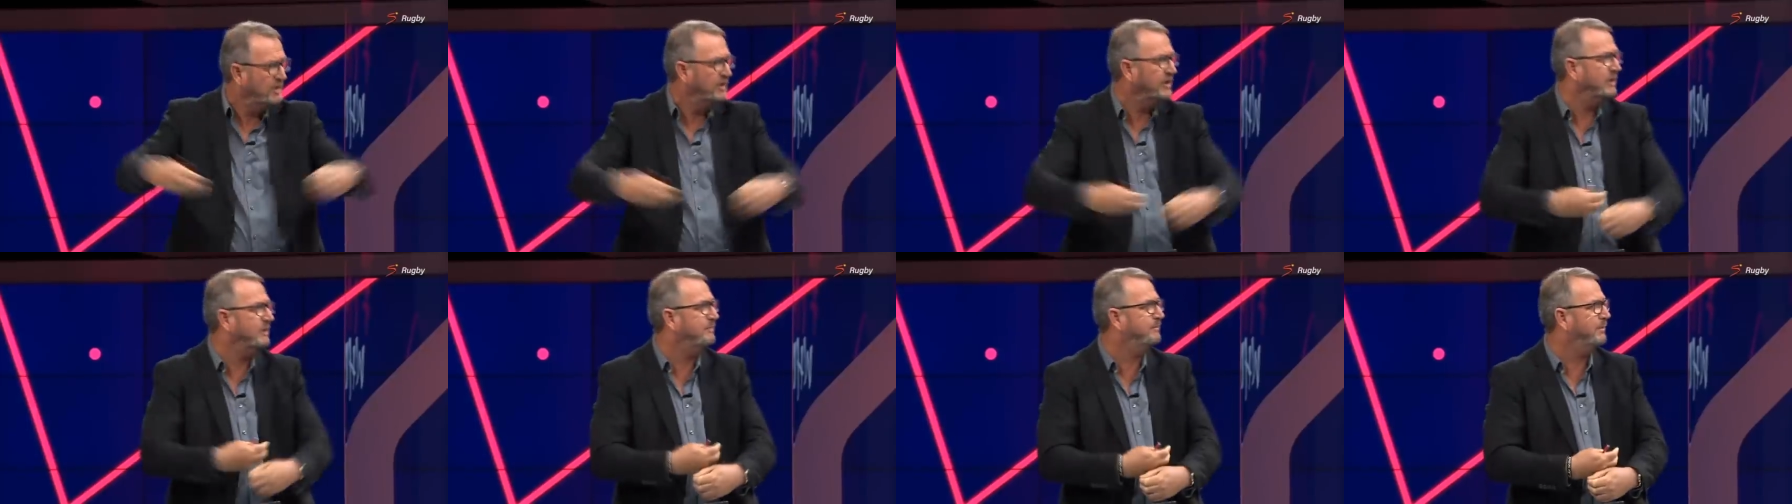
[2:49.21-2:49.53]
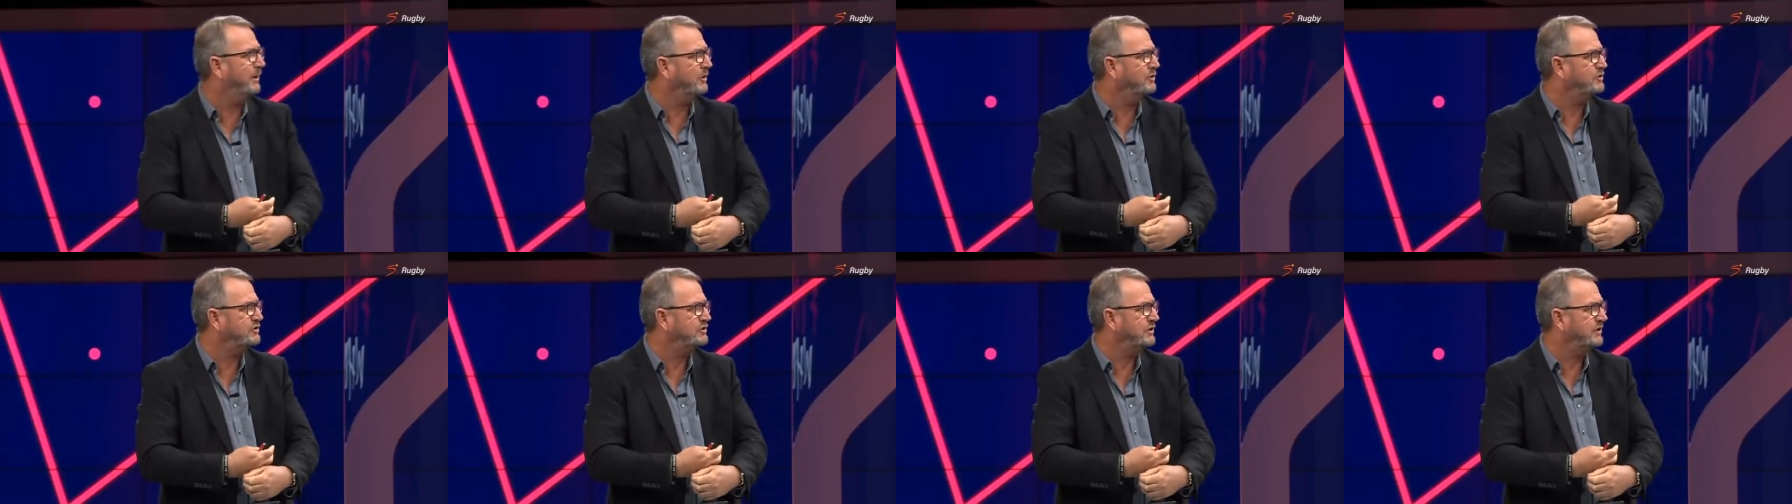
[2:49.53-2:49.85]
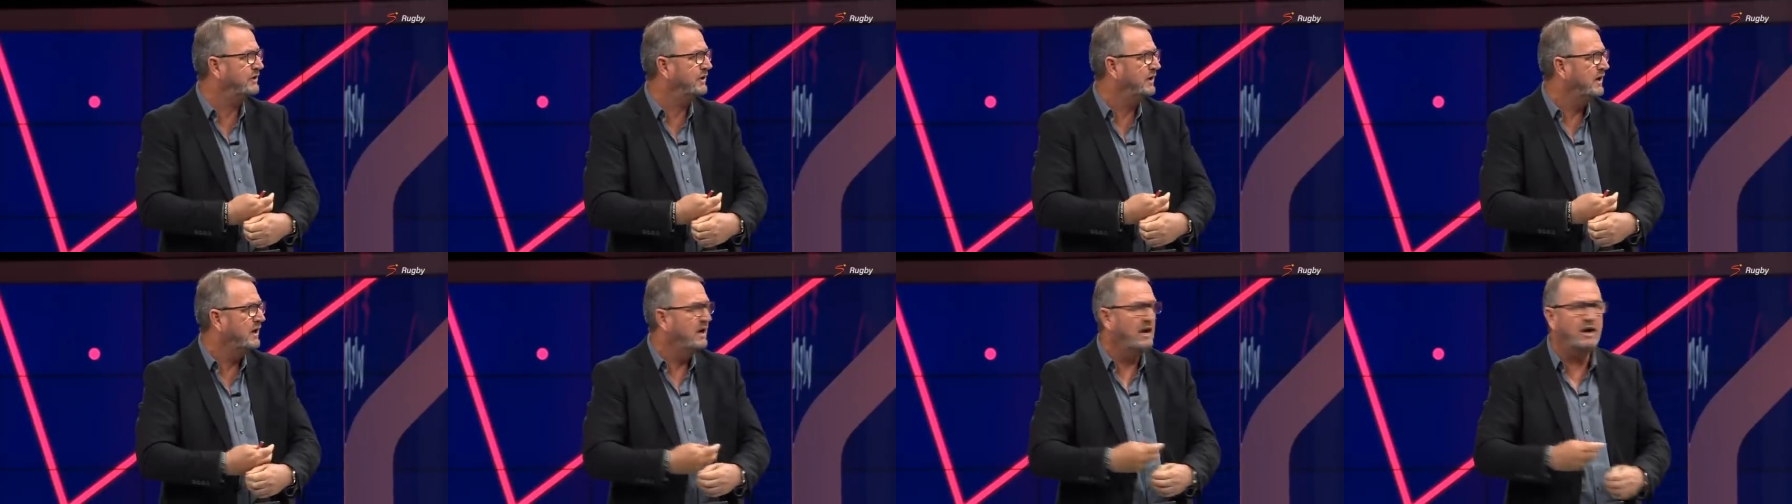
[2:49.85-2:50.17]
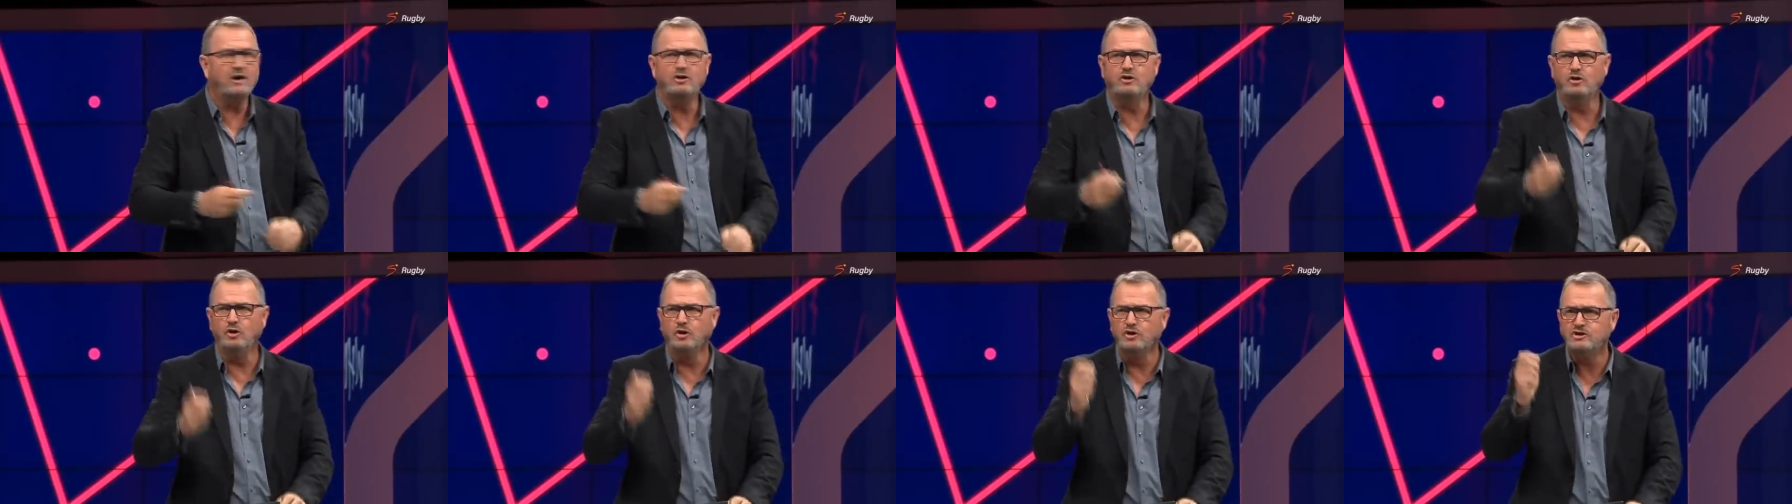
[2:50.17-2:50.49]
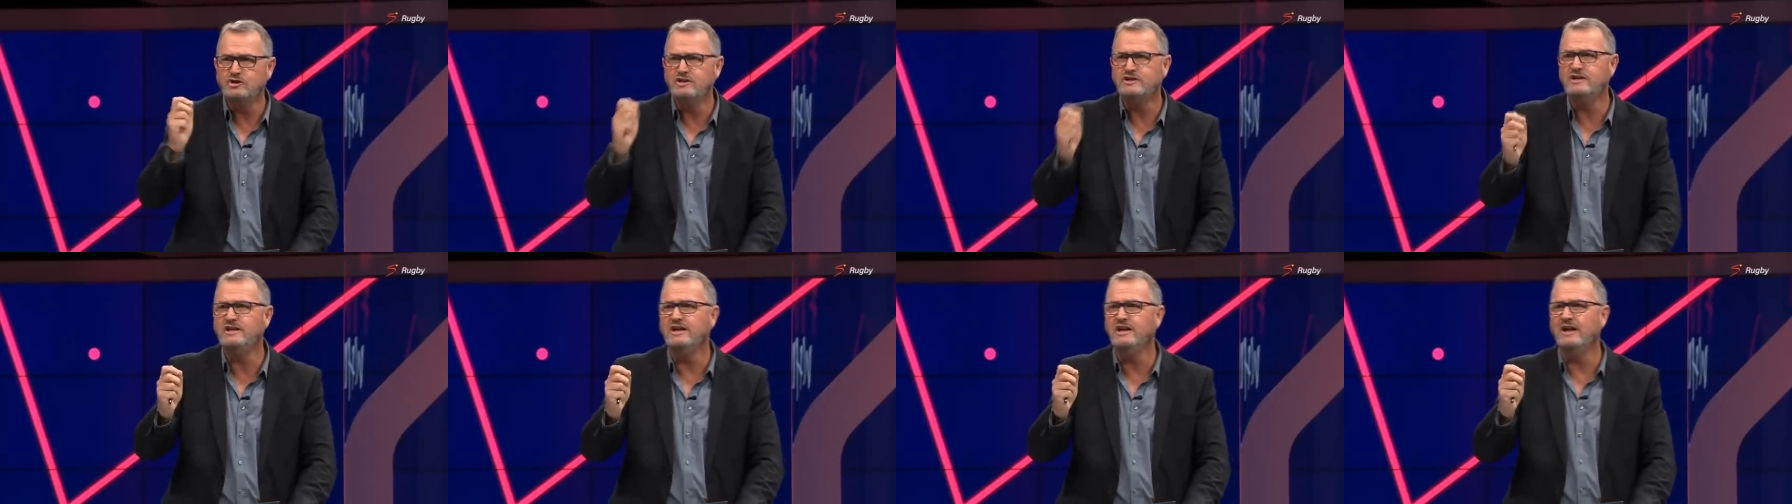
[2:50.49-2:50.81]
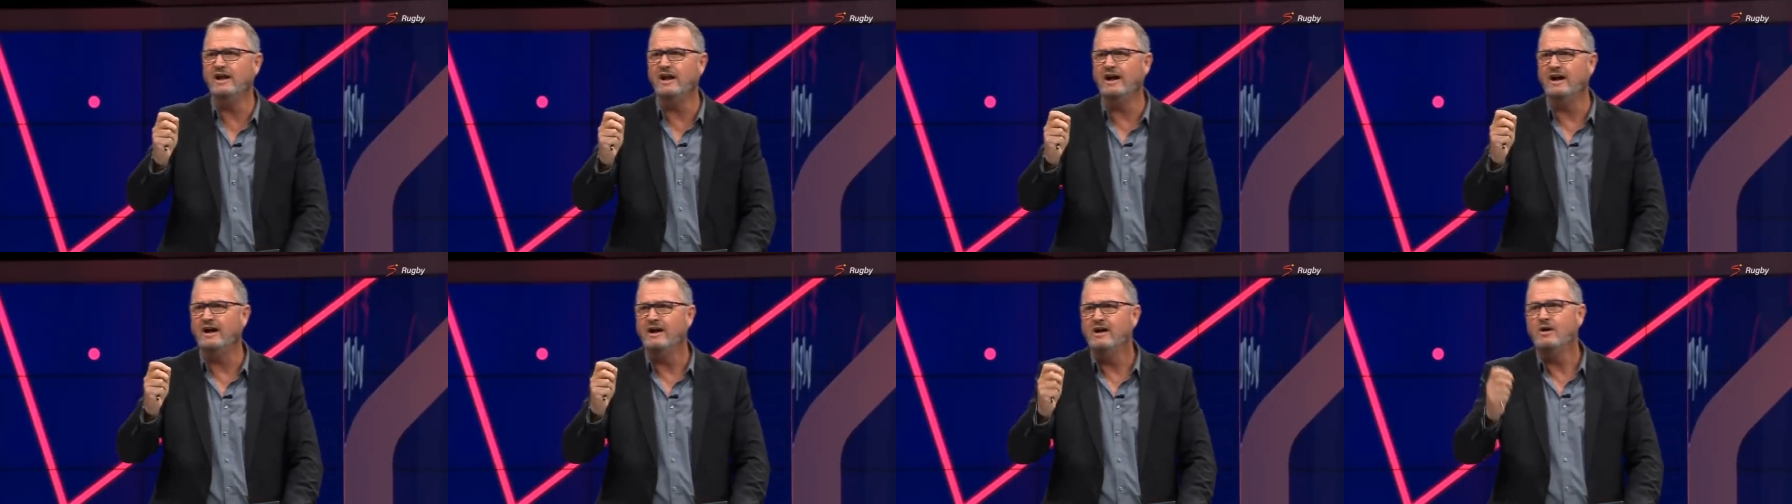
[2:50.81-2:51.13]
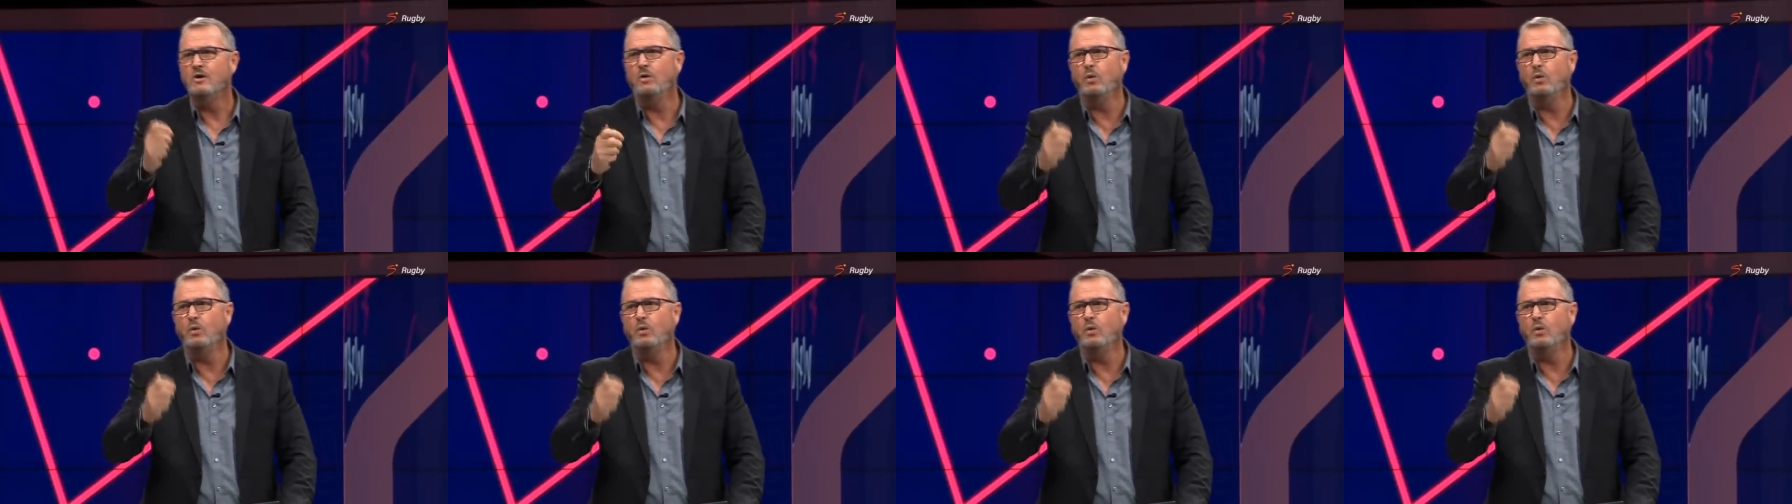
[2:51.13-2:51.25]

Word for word: He poached it. A good stealer